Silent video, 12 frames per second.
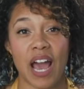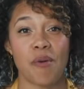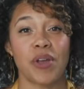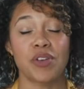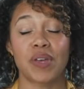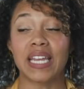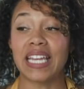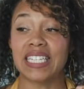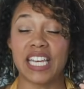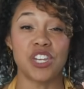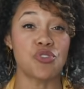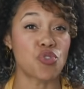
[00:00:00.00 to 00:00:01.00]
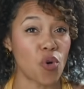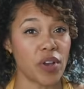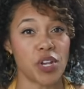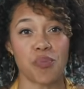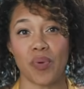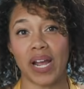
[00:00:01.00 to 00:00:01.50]
that way you can continue
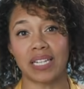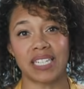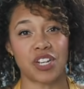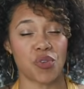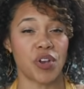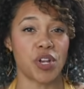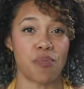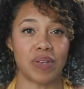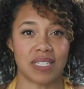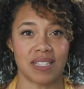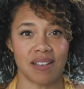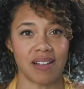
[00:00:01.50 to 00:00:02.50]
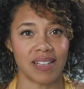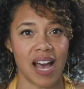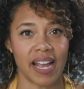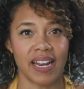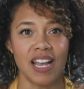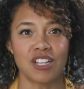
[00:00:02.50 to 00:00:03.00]
growing your brand and growing your business
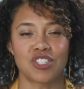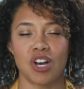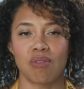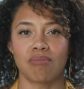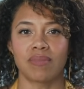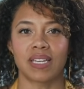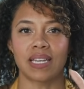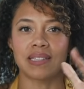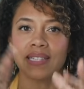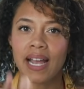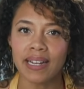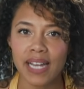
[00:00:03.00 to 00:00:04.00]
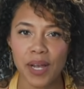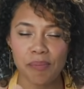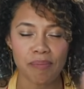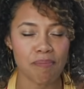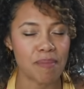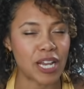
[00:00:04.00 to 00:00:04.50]
online. So get signed up,
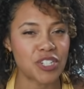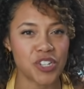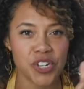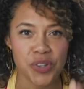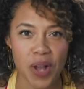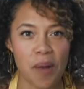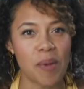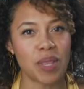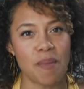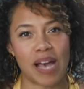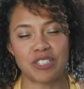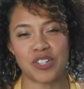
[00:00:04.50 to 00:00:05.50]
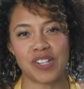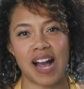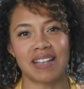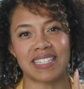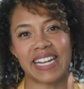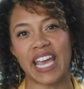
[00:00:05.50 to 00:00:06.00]
make sure you come on the
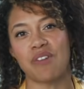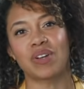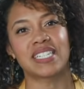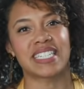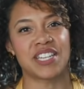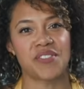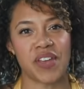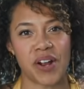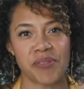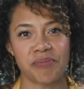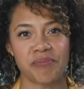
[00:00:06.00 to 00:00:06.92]
masterclass, and I can't wait to see you there.